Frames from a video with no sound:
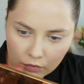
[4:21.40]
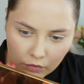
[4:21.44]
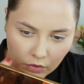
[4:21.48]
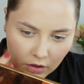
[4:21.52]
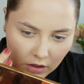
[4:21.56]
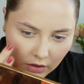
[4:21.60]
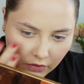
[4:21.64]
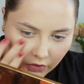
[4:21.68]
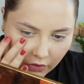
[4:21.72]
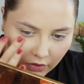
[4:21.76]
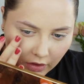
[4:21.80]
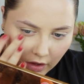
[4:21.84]

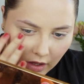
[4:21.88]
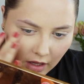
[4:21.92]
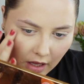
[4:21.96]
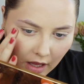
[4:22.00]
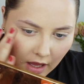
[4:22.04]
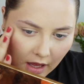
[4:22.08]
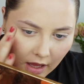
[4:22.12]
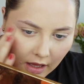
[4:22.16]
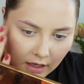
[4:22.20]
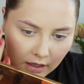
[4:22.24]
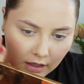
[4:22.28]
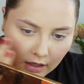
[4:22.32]
What the
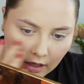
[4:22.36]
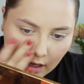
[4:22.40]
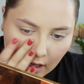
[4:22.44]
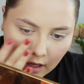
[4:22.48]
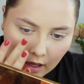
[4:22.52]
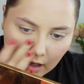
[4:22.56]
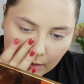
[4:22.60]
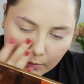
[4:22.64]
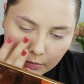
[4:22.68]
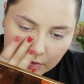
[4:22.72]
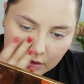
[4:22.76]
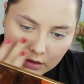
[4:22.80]
heck
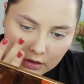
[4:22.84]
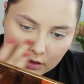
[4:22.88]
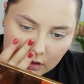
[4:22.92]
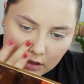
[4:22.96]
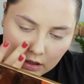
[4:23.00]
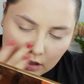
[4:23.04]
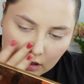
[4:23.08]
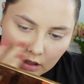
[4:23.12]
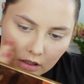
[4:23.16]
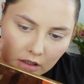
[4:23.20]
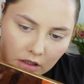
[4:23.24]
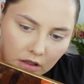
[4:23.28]
happened
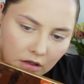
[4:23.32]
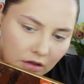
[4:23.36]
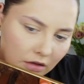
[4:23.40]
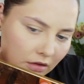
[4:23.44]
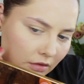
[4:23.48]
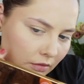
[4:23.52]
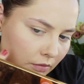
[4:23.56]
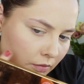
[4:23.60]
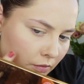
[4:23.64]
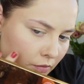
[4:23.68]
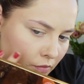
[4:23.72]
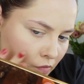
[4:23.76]

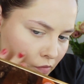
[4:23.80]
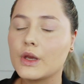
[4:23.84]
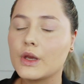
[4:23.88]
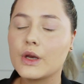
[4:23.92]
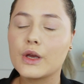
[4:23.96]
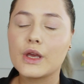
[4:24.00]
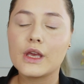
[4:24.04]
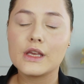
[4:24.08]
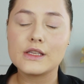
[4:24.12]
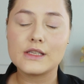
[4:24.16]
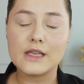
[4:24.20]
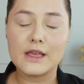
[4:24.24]
here?
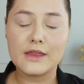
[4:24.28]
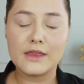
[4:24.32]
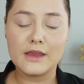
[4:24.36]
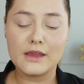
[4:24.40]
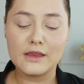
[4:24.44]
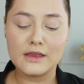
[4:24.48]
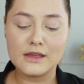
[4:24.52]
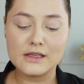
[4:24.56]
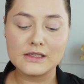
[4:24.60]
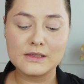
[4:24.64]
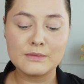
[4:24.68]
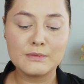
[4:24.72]
Okay, so I
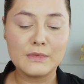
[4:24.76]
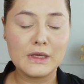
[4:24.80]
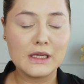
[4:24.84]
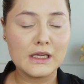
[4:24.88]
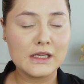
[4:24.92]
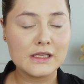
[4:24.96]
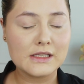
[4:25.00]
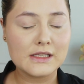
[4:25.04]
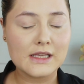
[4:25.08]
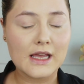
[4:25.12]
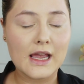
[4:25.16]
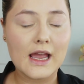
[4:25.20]
think this
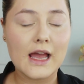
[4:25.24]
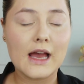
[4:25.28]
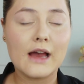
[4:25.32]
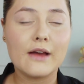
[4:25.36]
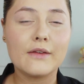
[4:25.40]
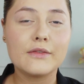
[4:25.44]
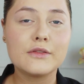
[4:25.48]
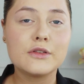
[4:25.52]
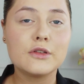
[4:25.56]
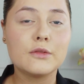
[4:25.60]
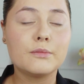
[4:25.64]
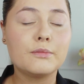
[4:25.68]
means I
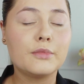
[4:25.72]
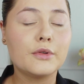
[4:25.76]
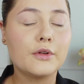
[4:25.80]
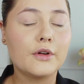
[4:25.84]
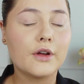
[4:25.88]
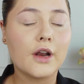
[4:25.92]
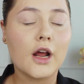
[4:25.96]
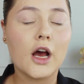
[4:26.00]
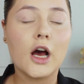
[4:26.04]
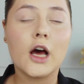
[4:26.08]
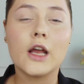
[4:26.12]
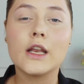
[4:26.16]
have to
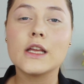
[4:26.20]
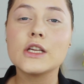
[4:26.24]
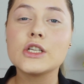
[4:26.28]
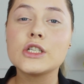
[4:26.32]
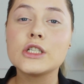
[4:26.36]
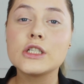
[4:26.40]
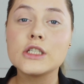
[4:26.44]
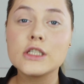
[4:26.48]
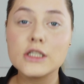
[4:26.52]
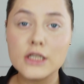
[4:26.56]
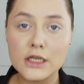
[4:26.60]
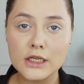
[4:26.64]
put on a
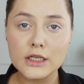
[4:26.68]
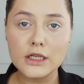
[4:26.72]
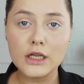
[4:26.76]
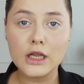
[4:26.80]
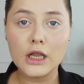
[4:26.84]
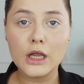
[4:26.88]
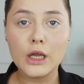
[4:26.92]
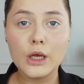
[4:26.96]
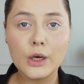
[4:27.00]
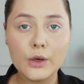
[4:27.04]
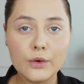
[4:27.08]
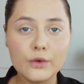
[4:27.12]

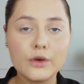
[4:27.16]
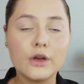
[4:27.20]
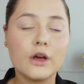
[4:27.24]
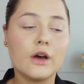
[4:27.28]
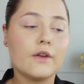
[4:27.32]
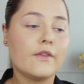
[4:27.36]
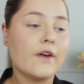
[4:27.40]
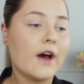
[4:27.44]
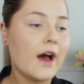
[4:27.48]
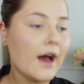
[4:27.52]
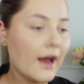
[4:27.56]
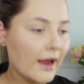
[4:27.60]
shitload
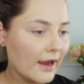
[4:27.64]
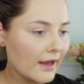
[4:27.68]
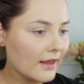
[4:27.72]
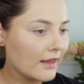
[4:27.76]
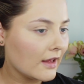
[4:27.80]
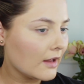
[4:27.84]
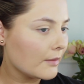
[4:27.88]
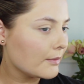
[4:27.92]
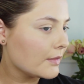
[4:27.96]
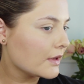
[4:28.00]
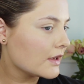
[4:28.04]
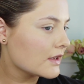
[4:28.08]
of
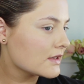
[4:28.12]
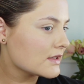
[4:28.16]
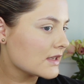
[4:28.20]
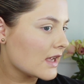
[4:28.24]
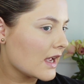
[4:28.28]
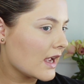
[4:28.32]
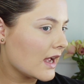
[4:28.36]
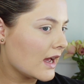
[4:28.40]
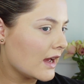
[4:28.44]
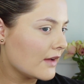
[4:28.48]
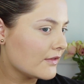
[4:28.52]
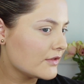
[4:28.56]
highlight because
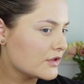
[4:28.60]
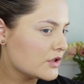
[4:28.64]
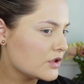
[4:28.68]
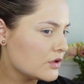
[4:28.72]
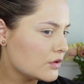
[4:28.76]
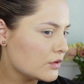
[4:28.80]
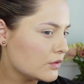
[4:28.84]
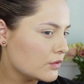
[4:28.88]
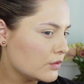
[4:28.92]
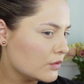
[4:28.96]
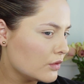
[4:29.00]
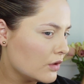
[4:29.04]
I have
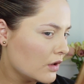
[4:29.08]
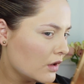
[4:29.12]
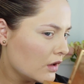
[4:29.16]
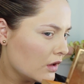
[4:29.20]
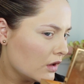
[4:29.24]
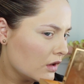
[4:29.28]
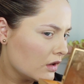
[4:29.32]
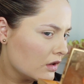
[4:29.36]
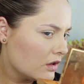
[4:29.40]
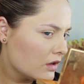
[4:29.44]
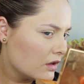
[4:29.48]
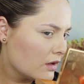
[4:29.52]
to
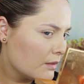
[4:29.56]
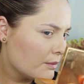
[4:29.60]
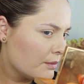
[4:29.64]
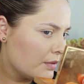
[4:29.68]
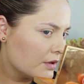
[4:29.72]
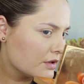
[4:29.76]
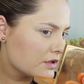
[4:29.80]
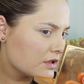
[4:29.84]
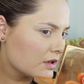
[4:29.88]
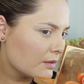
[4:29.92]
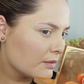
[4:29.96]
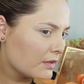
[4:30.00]

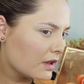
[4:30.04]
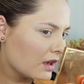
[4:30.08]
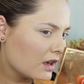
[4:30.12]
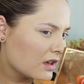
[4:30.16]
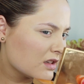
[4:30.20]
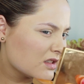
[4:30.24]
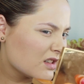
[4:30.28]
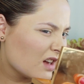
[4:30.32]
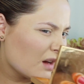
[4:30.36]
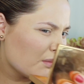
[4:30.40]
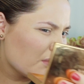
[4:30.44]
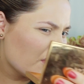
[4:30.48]
put something
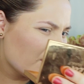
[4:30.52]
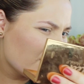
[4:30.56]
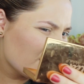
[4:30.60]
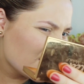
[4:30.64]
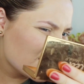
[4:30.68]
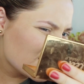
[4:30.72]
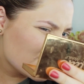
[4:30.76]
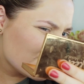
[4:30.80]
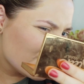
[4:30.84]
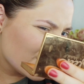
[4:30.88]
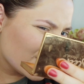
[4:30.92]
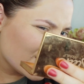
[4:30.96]
on top of this